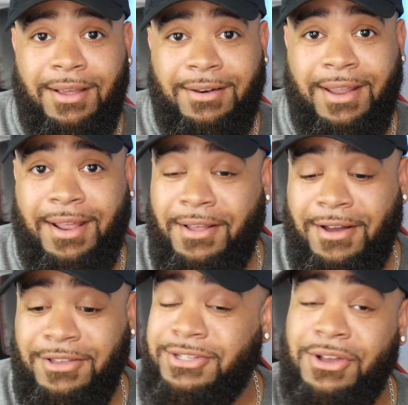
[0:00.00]

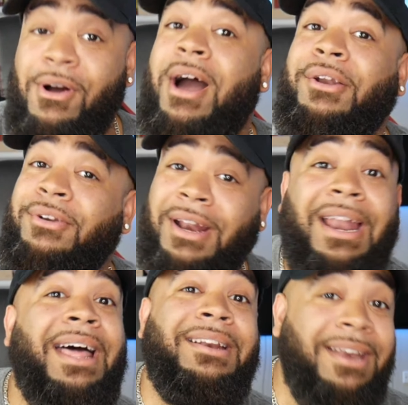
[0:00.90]
that used to go out on a
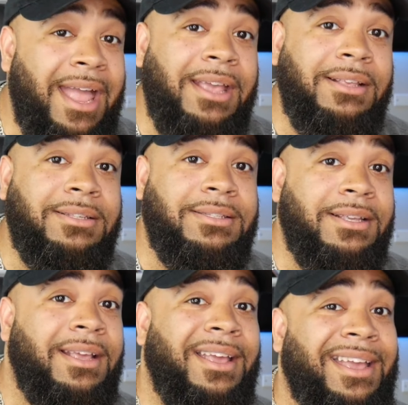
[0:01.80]
lot of dates,
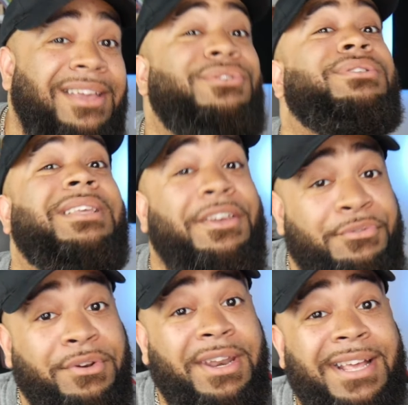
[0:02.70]
and he used to get
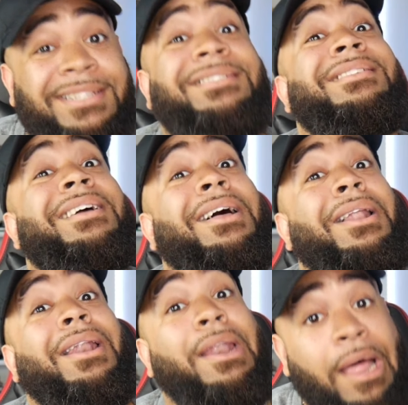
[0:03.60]
finessed a
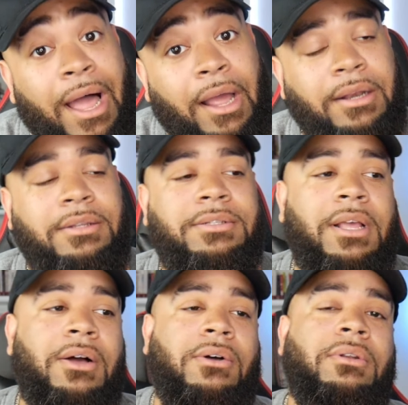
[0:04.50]
lot.
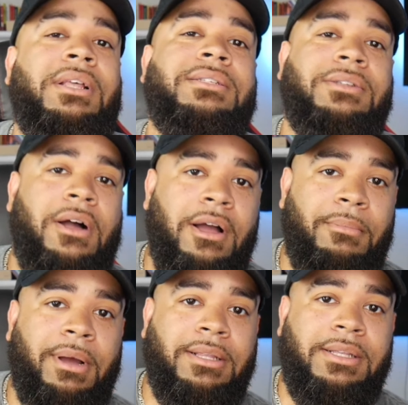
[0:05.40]
So let's talk
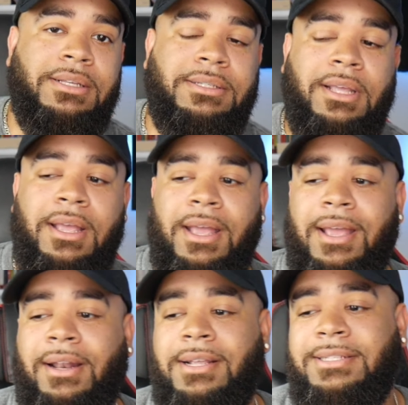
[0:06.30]
about this,
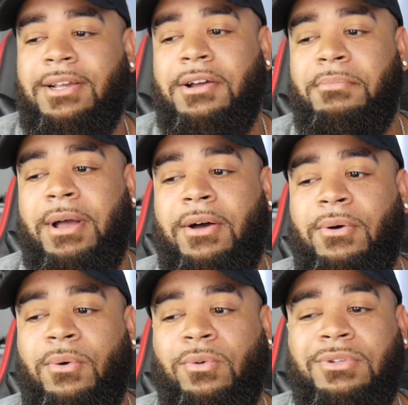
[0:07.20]
and let's talk
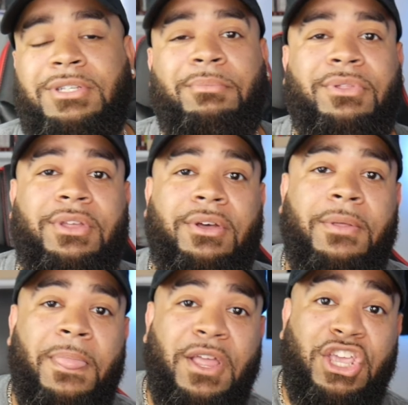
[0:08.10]
about some of
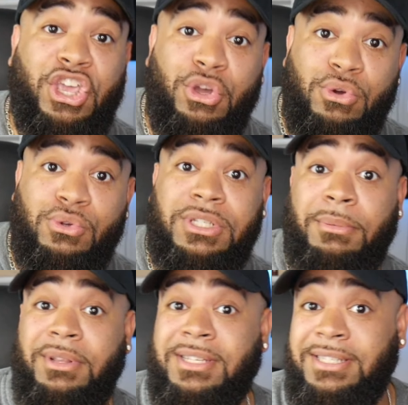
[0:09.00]
the cues,
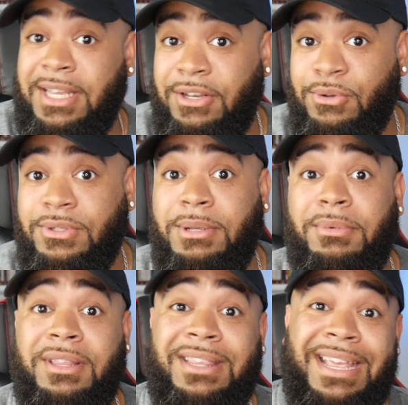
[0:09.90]
some of the signals, some
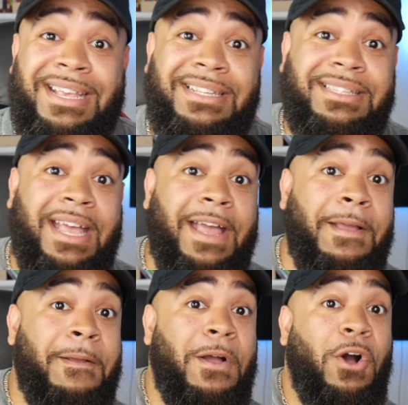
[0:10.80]
of the things that
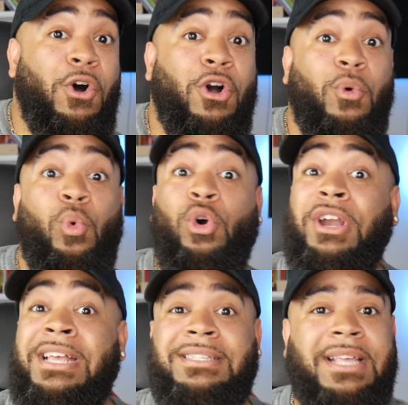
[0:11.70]
are
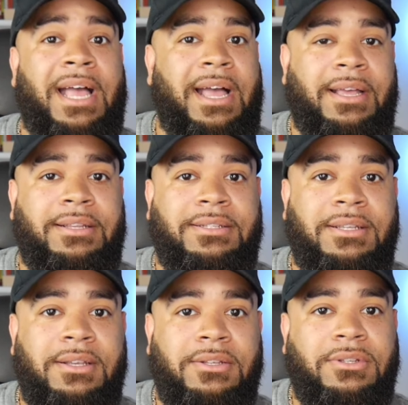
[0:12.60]
warning signs
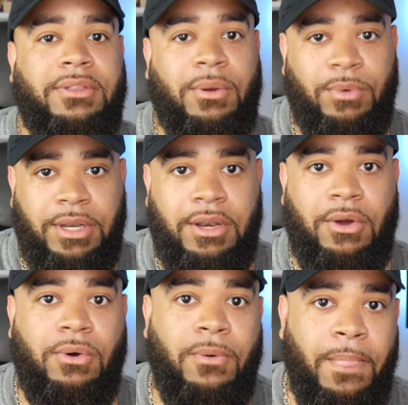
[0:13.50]
so that we
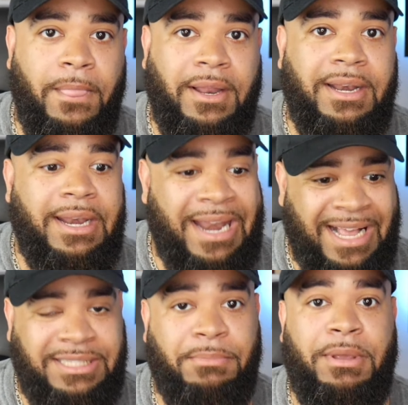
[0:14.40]
know
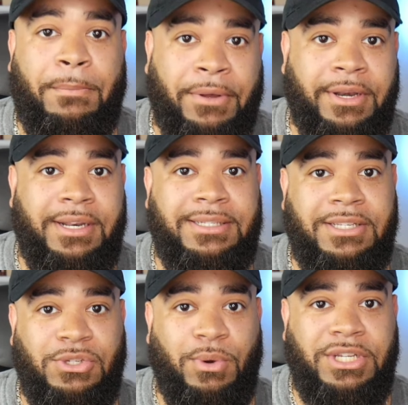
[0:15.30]
not to be put in this
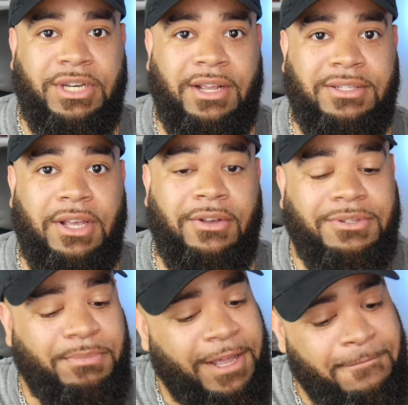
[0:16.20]
situation ourselves.
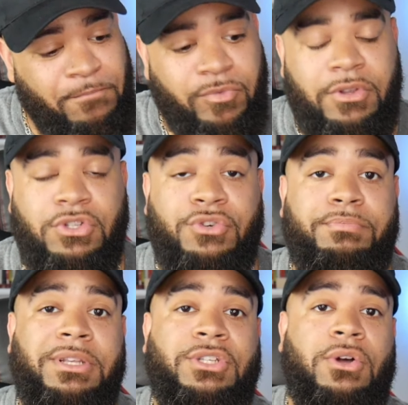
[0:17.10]
But truth
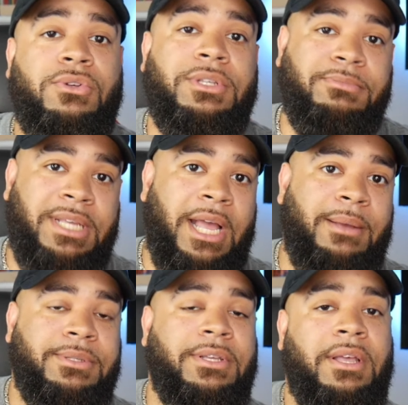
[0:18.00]
be told,
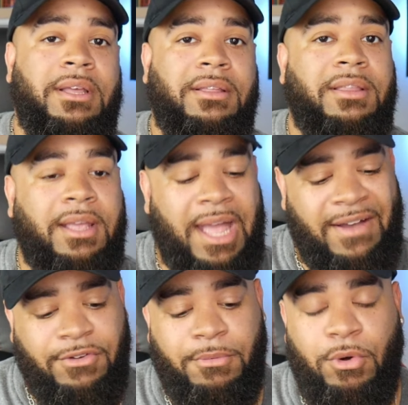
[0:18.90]
sometimes the
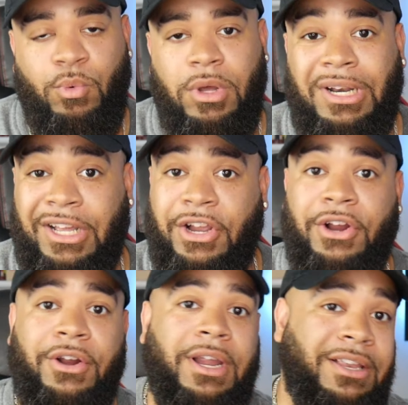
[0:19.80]
inevitable will
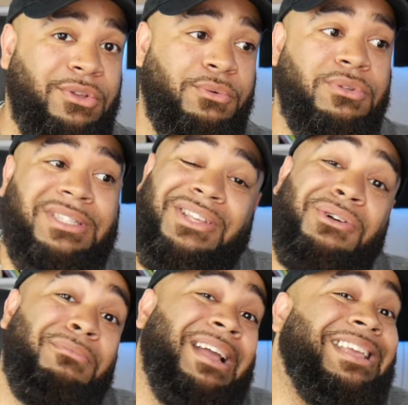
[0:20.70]
occur and you still
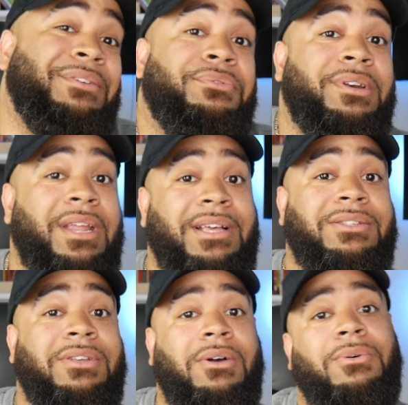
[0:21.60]
might get finessed.
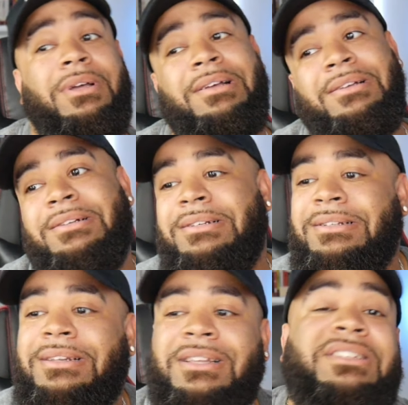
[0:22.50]
So
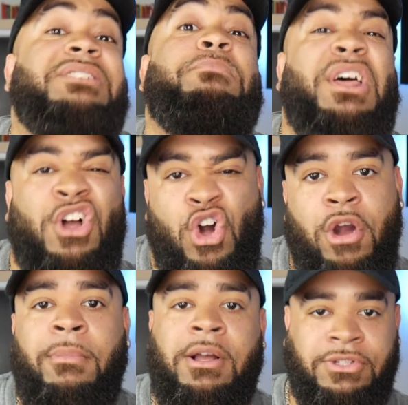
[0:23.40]
let's just better
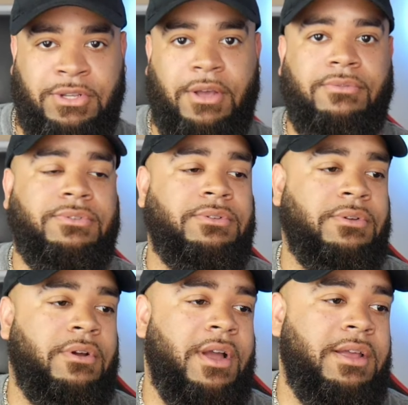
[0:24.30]
arm ourselves.
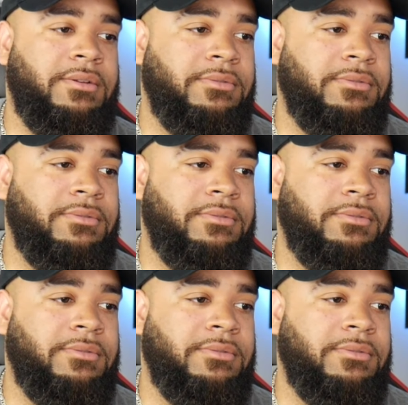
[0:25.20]
All right,